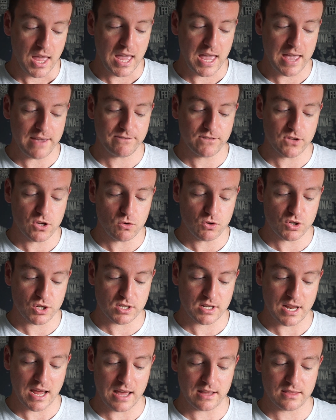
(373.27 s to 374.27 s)
If you
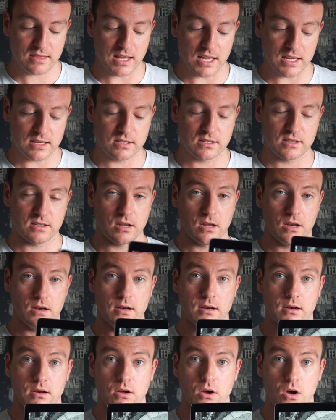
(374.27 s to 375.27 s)
just had this
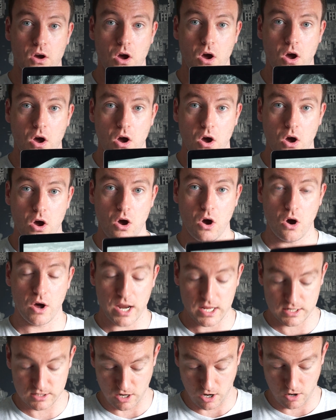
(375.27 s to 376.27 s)
on
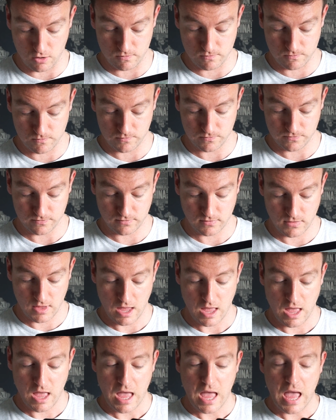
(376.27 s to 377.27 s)
its own
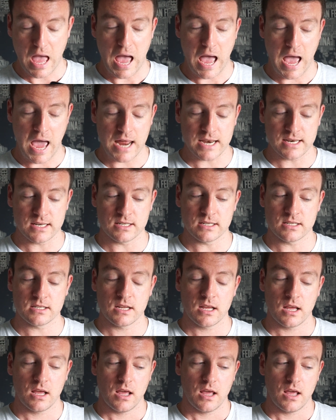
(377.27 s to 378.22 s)
and